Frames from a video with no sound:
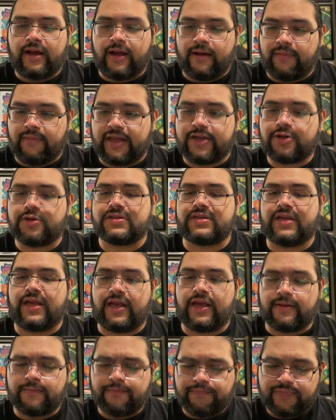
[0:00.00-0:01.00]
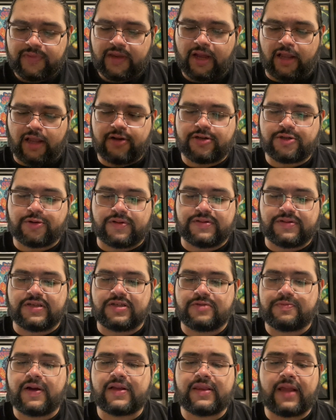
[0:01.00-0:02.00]
interesting color
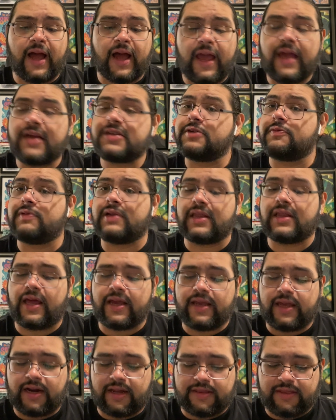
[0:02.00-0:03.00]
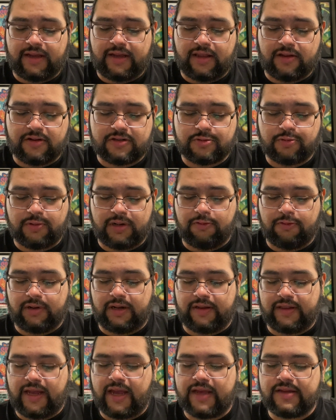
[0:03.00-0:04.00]
choices. But I actually really like it. I think it looks really,
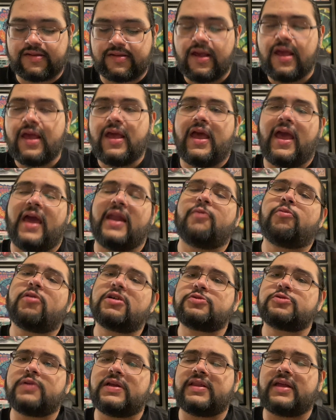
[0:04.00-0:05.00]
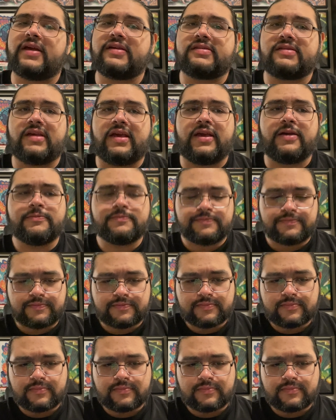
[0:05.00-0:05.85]
really nice, and it works really nicely,